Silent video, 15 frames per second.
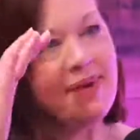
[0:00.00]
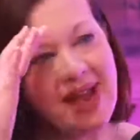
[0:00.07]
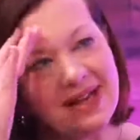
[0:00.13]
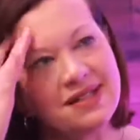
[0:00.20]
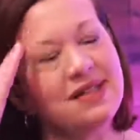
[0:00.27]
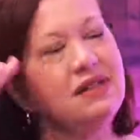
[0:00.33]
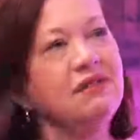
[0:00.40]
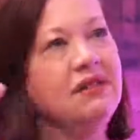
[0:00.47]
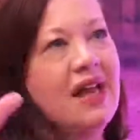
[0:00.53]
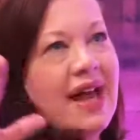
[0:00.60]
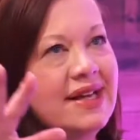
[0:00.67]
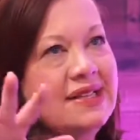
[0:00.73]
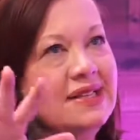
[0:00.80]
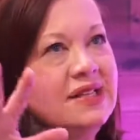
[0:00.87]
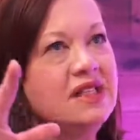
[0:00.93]
back to
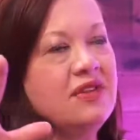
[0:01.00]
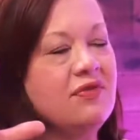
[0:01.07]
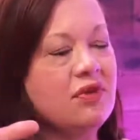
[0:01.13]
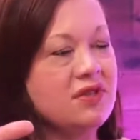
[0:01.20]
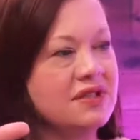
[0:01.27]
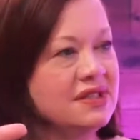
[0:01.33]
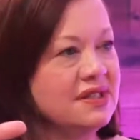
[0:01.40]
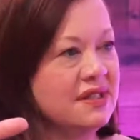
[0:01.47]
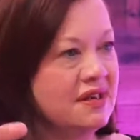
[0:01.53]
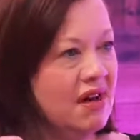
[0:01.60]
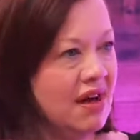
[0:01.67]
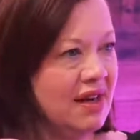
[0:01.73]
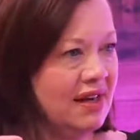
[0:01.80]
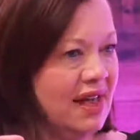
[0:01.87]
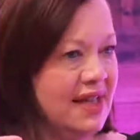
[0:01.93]
licensed versus
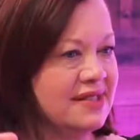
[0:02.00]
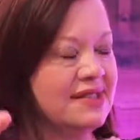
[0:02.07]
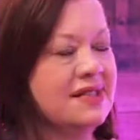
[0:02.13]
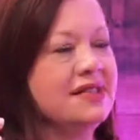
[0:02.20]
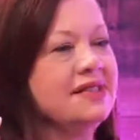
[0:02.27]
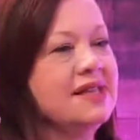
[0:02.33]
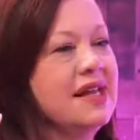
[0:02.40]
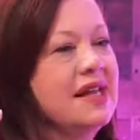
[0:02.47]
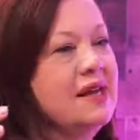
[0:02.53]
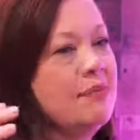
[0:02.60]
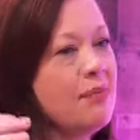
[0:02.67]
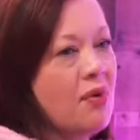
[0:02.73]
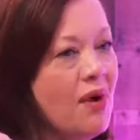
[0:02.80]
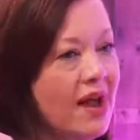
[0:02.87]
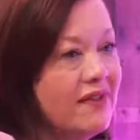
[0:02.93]
non-licensed, mm-hmm. and in
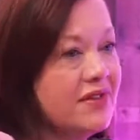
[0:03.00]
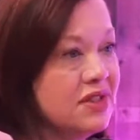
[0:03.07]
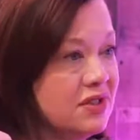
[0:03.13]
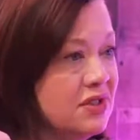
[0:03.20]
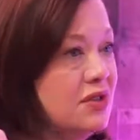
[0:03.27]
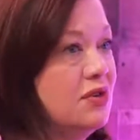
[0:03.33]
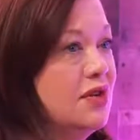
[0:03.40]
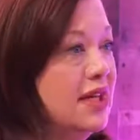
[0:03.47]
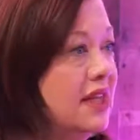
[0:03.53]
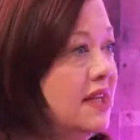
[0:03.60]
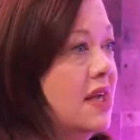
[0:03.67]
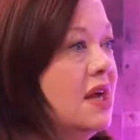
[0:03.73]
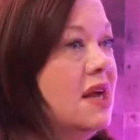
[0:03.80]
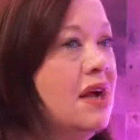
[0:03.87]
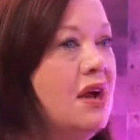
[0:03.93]
private
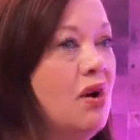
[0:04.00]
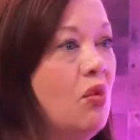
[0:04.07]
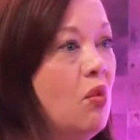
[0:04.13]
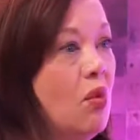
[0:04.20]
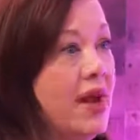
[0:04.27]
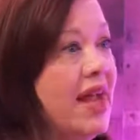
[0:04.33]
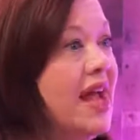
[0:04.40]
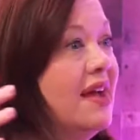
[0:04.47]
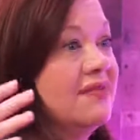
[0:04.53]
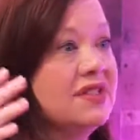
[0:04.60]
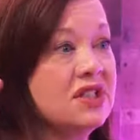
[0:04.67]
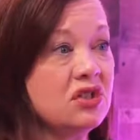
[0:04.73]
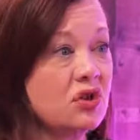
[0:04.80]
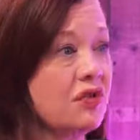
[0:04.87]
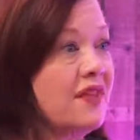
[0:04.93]
duty we have
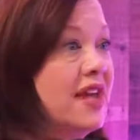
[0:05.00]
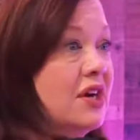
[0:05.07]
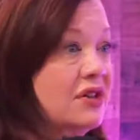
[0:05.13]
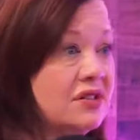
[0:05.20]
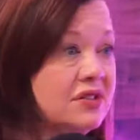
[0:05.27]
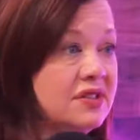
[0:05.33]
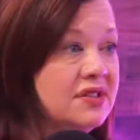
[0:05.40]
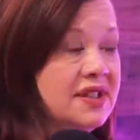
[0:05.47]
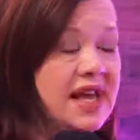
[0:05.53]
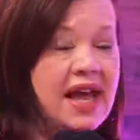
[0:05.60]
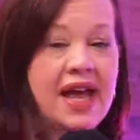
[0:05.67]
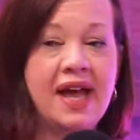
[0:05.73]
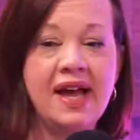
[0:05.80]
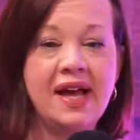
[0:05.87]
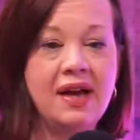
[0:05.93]
surveyors
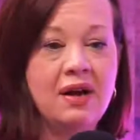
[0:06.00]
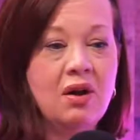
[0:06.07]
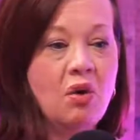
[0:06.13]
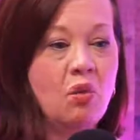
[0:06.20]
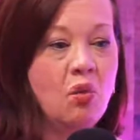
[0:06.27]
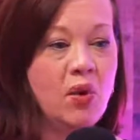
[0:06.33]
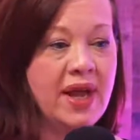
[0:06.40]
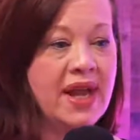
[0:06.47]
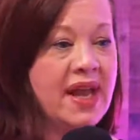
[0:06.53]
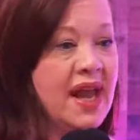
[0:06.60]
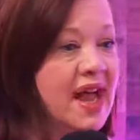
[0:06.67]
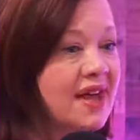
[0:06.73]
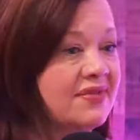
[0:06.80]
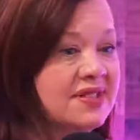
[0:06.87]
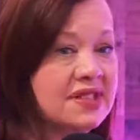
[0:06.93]
and we
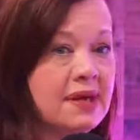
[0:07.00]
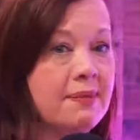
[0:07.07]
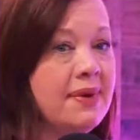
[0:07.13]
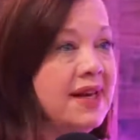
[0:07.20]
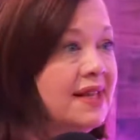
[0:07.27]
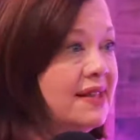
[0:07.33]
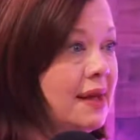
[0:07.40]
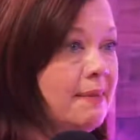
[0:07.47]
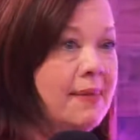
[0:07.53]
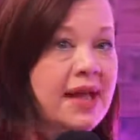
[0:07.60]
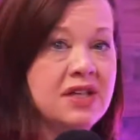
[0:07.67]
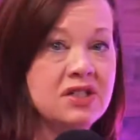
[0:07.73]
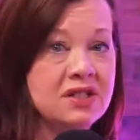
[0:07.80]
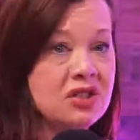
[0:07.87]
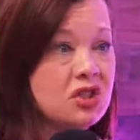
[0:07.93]
have somebody that
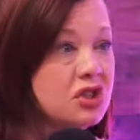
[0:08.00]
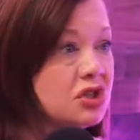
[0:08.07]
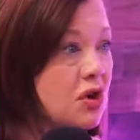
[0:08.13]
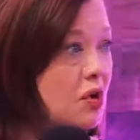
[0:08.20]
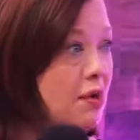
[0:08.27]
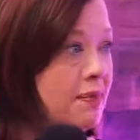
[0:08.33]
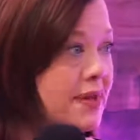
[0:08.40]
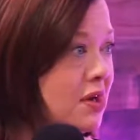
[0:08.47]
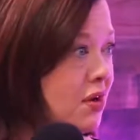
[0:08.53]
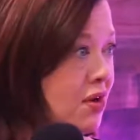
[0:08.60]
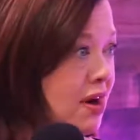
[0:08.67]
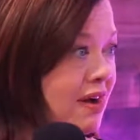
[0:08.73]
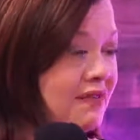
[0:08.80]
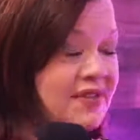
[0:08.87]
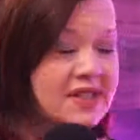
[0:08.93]
may just show up in our
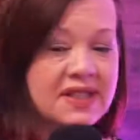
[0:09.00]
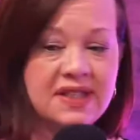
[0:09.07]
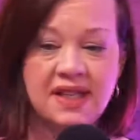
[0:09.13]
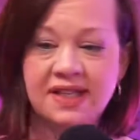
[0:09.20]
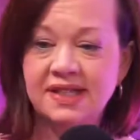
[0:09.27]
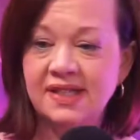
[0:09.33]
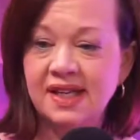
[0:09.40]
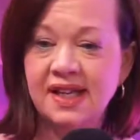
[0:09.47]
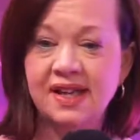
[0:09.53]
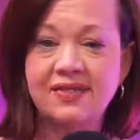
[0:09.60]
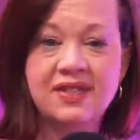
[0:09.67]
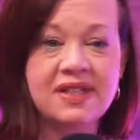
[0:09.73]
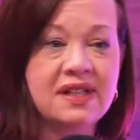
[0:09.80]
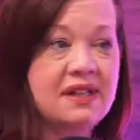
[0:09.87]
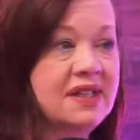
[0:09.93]
office. They say, give
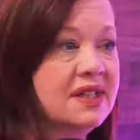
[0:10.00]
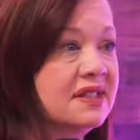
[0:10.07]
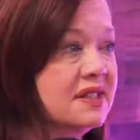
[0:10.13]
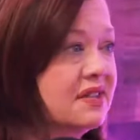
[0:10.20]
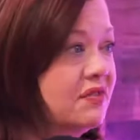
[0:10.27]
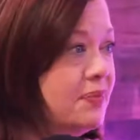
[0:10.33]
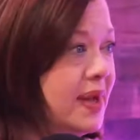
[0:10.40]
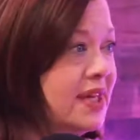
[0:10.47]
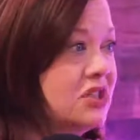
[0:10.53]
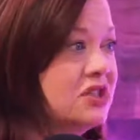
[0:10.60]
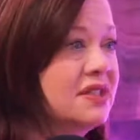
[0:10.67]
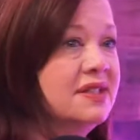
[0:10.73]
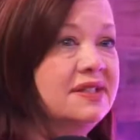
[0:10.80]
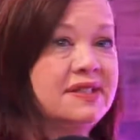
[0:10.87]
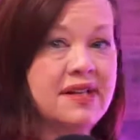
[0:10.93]
us a list of
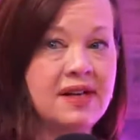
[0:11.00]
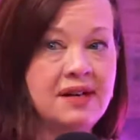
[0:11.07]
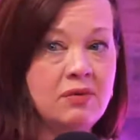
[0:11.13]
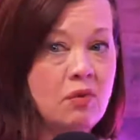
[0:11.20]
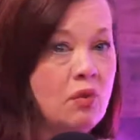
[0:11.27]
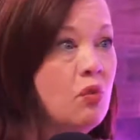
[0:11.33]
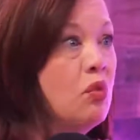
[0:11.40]
patients and